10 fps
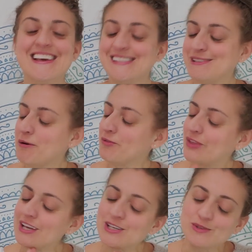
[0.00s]
So
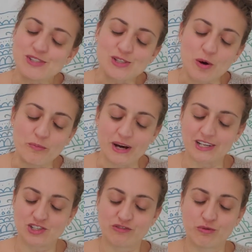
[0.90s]
thank you so
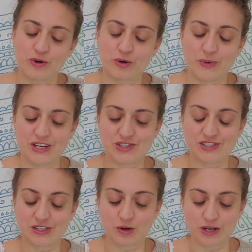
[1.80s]
much for your patience.
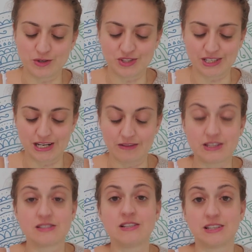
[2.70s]
I know I usually get up
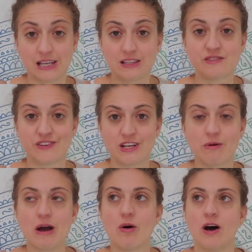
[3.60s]
get this video
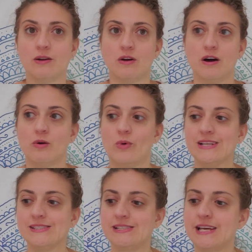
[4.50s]
out on uh,
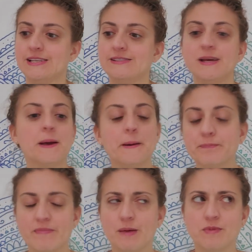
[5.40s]
Wednesdays.
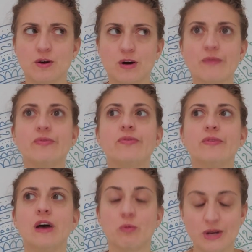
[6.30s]
Um, no, on
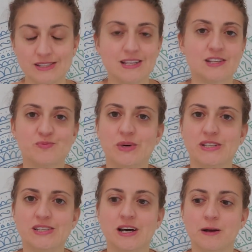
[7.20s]
on Wednesdays,
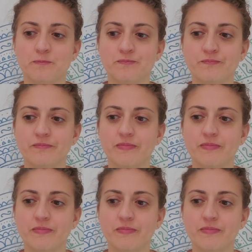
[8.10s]
but um,